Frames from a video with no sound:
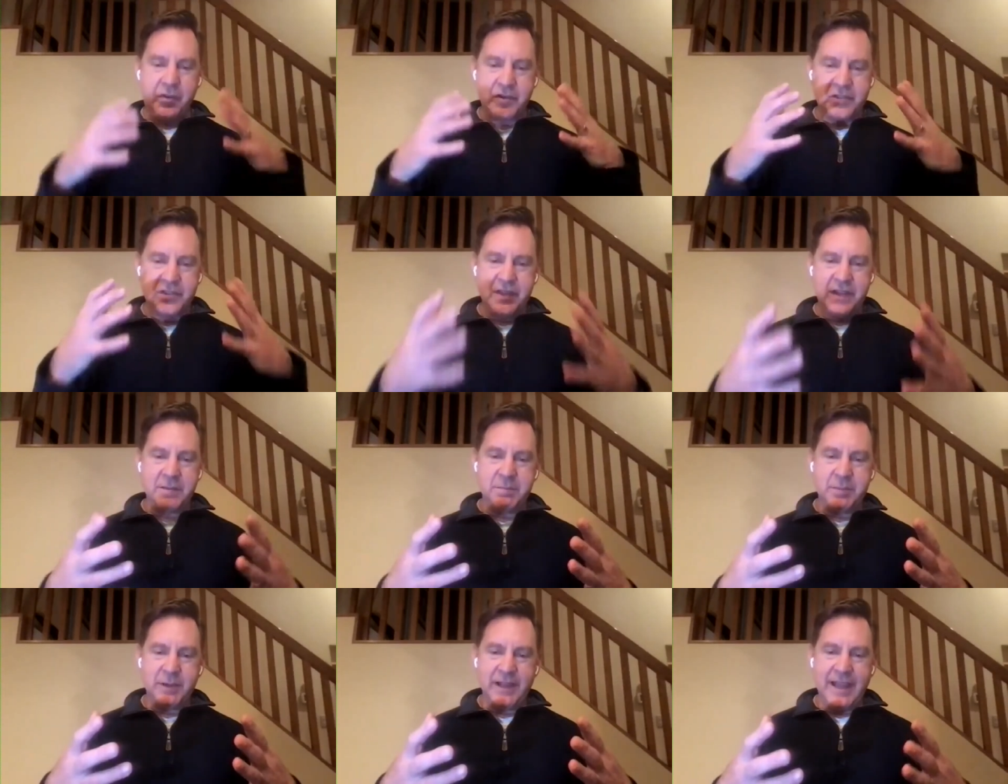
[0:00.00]
there's
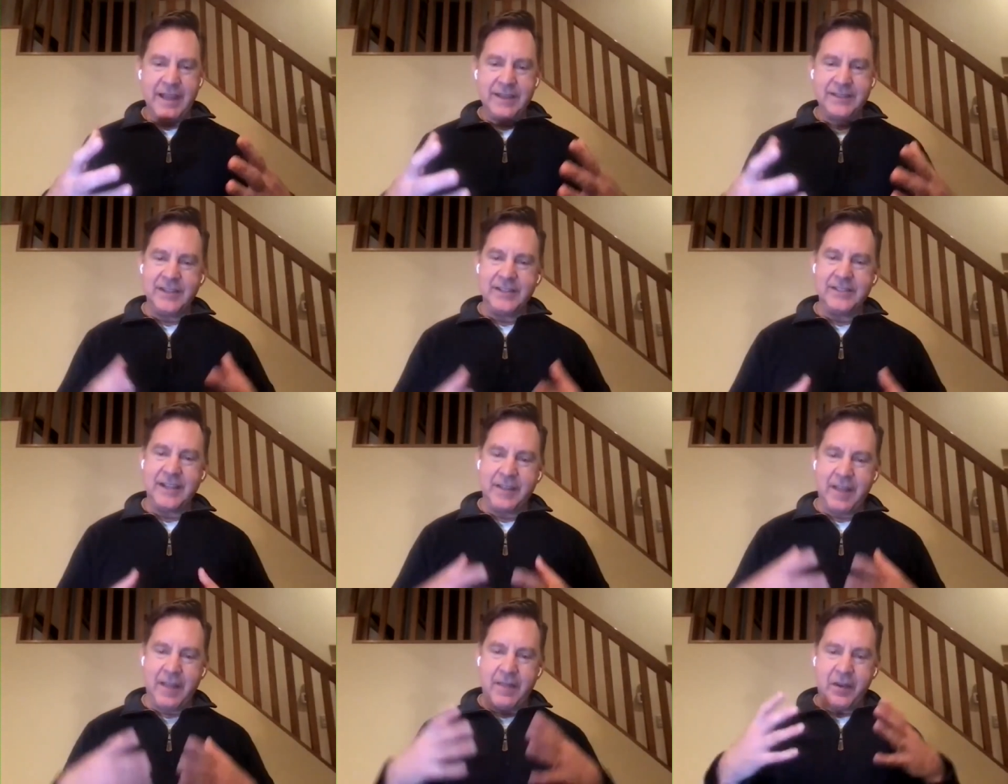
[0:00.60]
thin
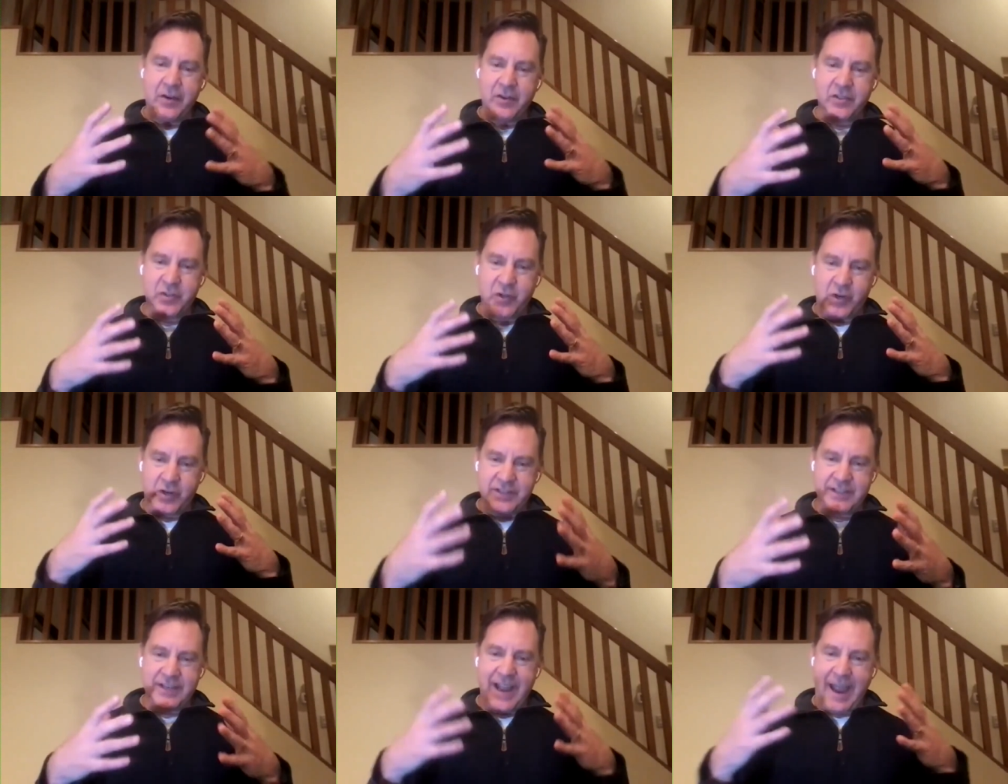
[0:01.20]
places, and then there's
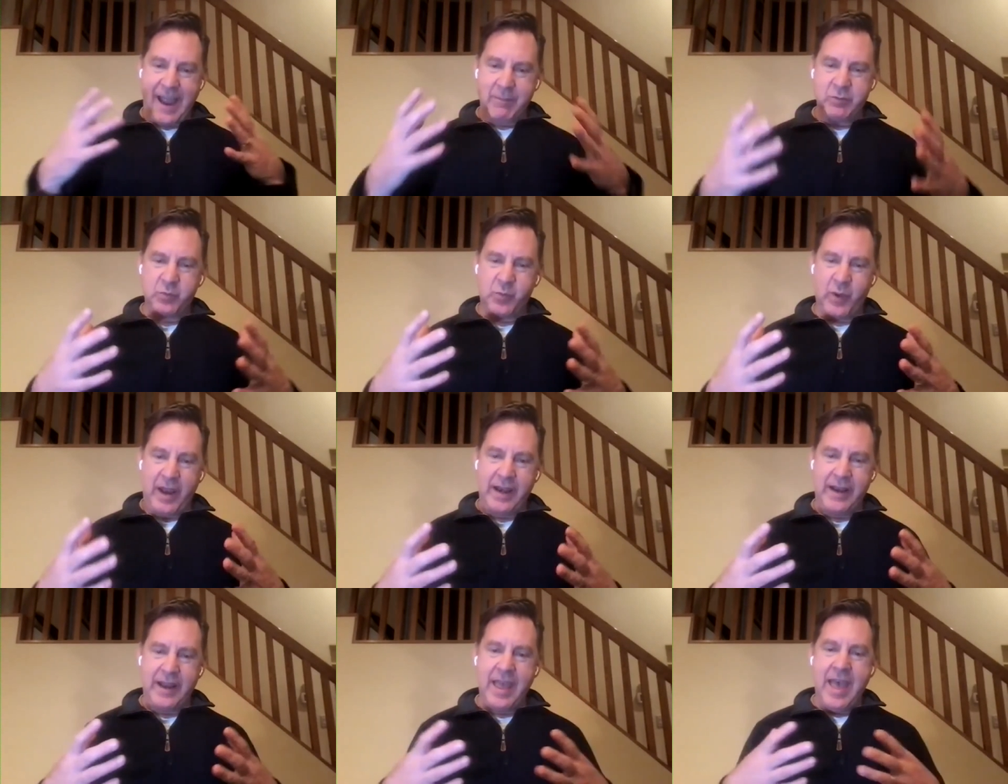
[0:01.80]
certain times
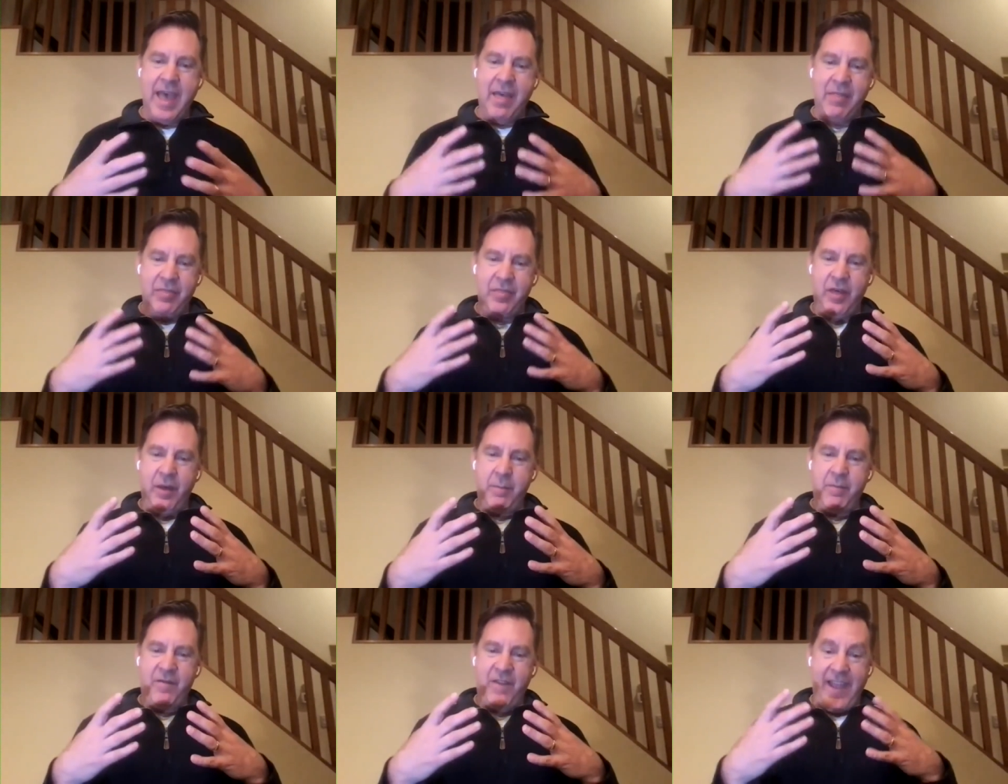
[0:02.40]
when
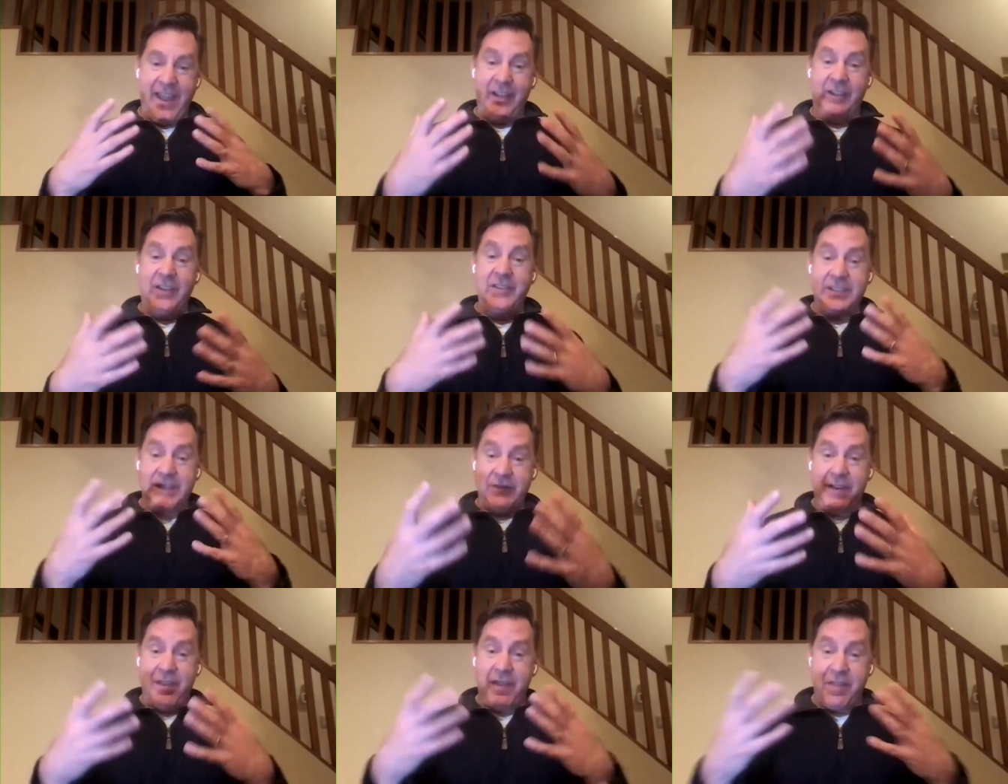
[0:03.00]
the veil
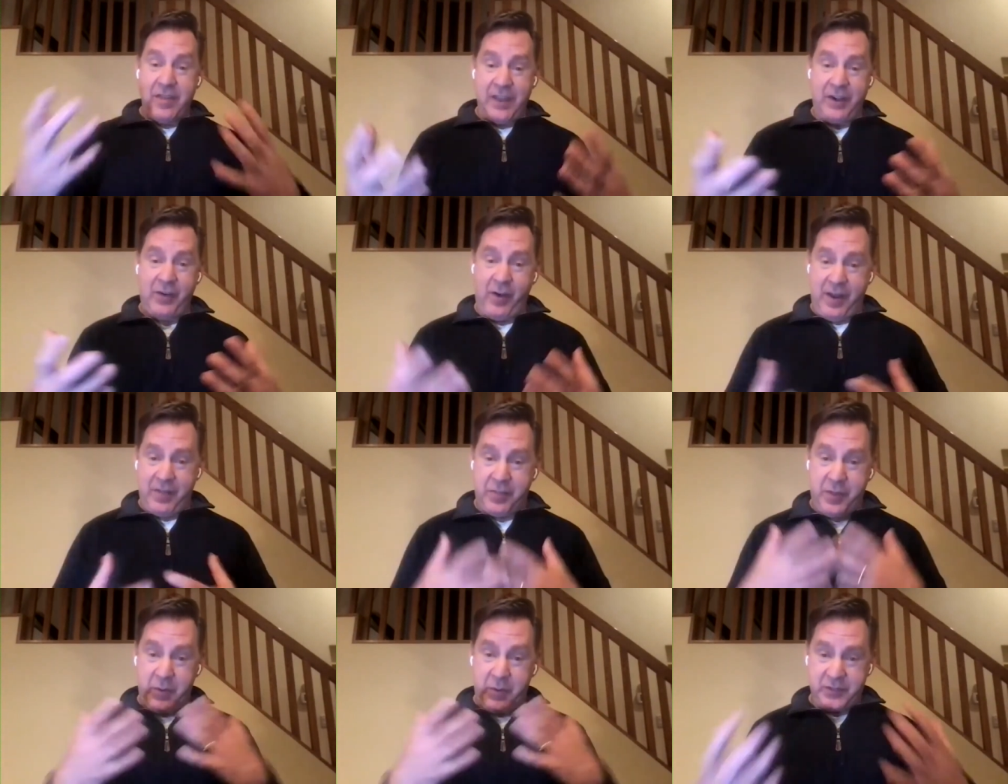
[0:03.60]
is even thinner
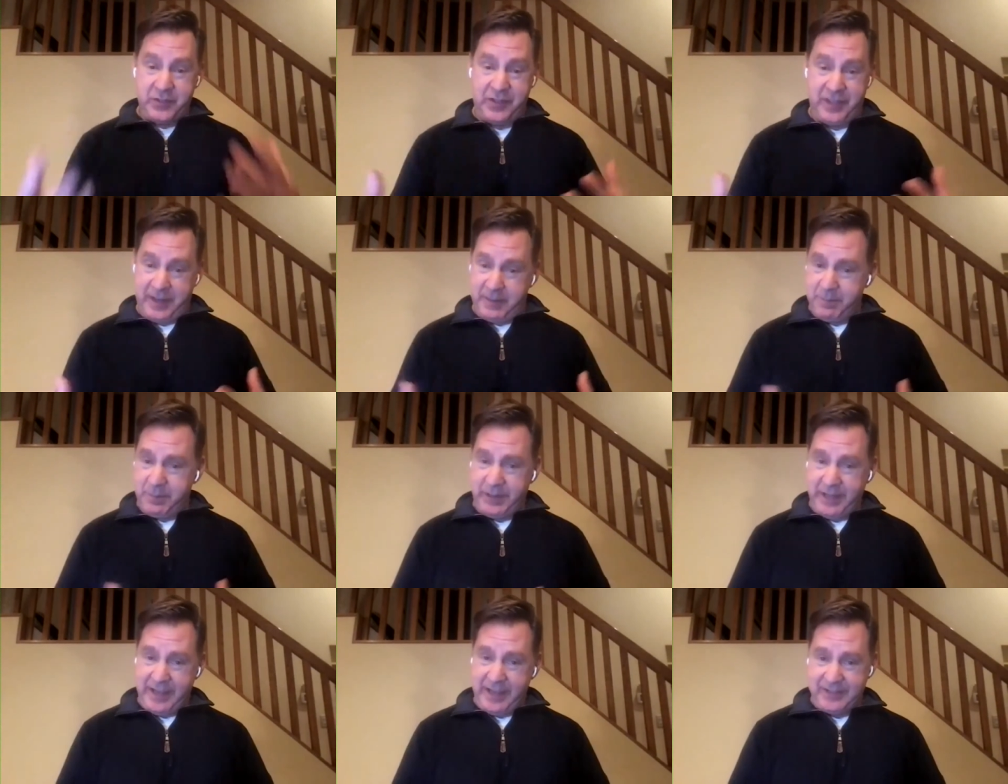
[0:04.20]
at those
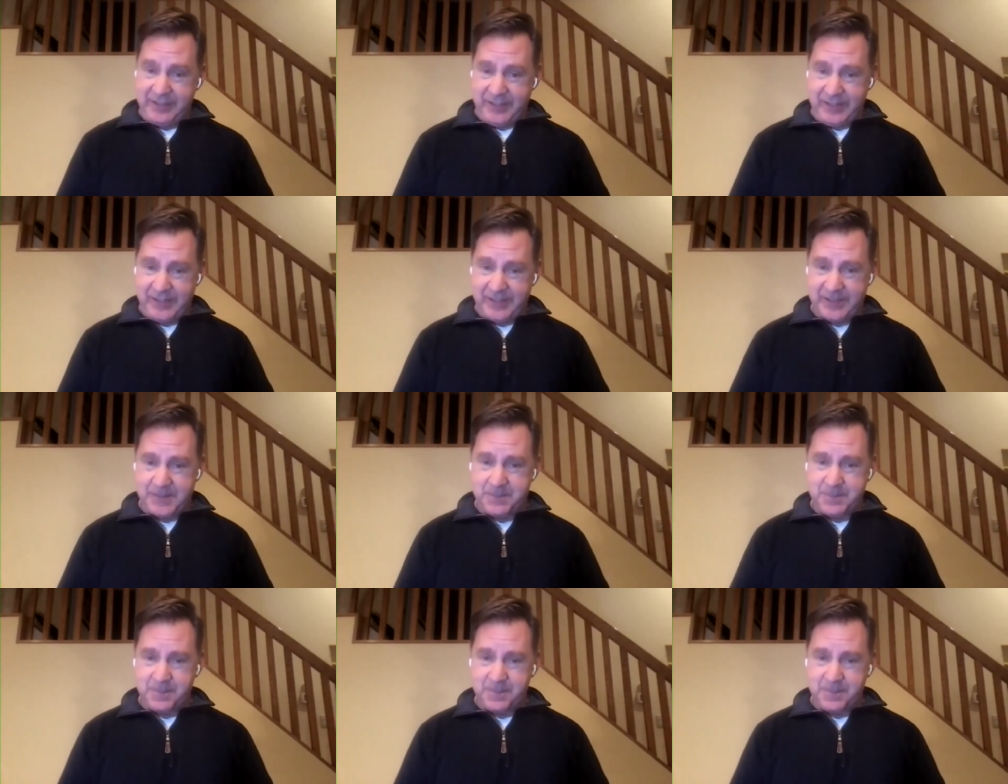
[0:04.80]
thin places. Well,